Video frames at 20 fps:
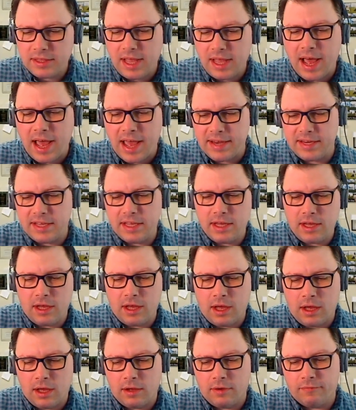the idea
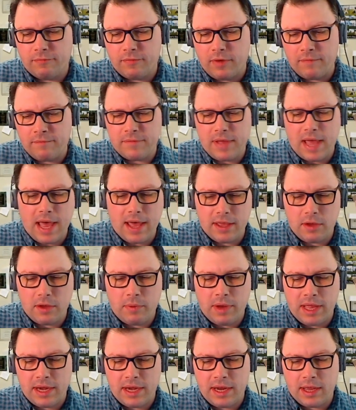of
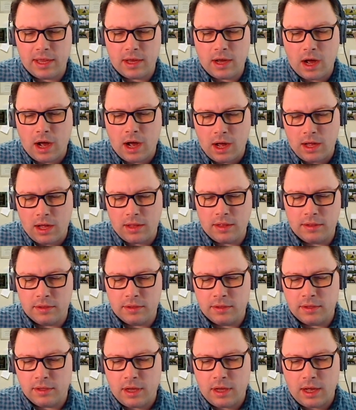evaluating
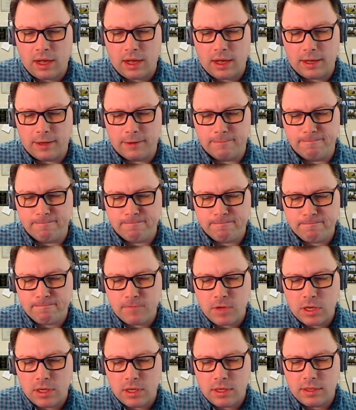on um,
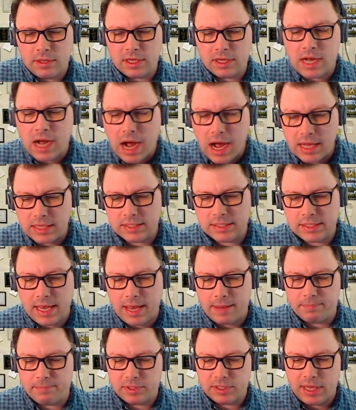the
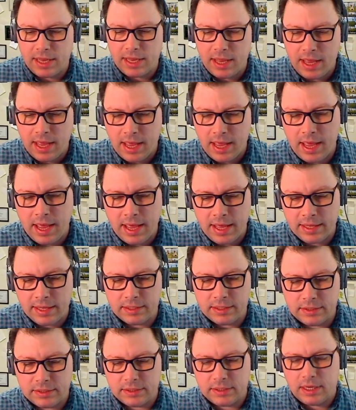concepts
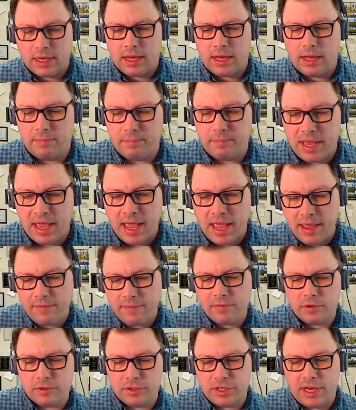and uh,
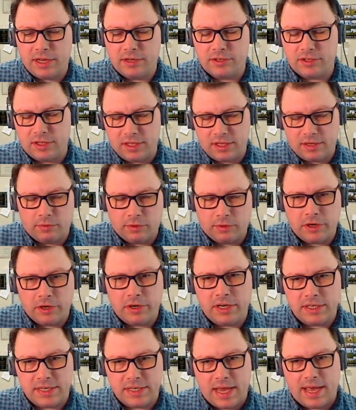behavior change and the
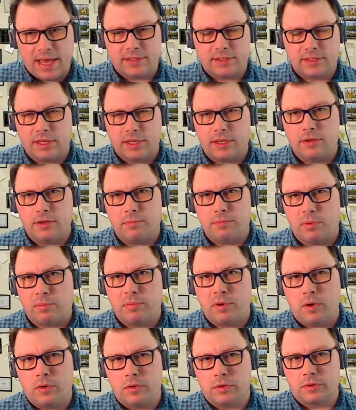learning tasks like you
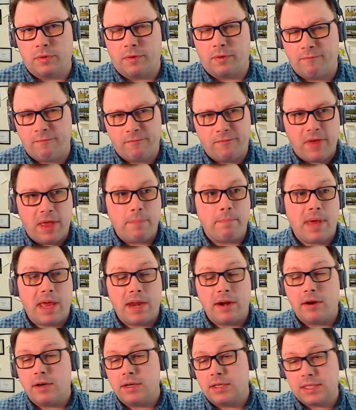propose would fit
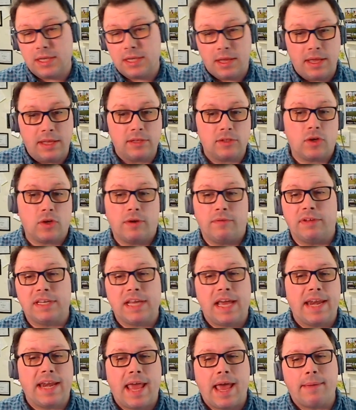better in, in sort of a
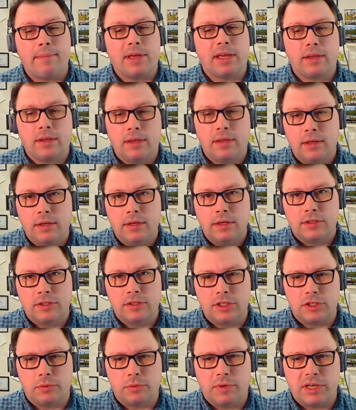dynamic
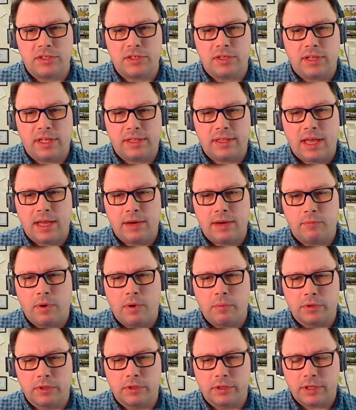situation like that and
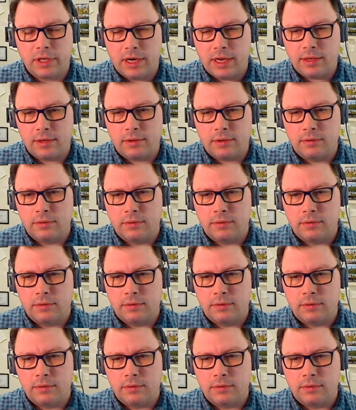what we're looking at?